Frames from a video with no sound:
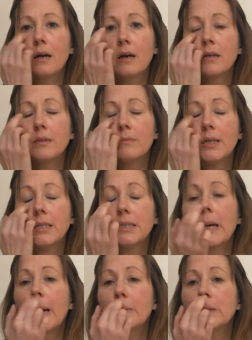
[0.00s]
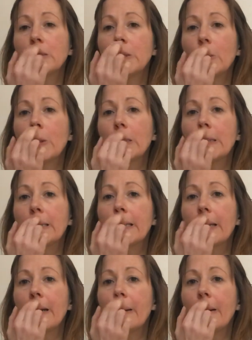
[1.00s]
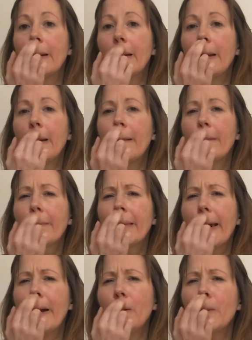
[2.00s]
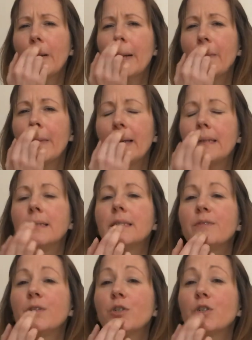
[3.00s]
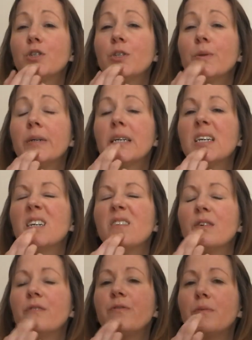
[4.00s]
as many times as you wanted to. I would recommend, if you're just doing it for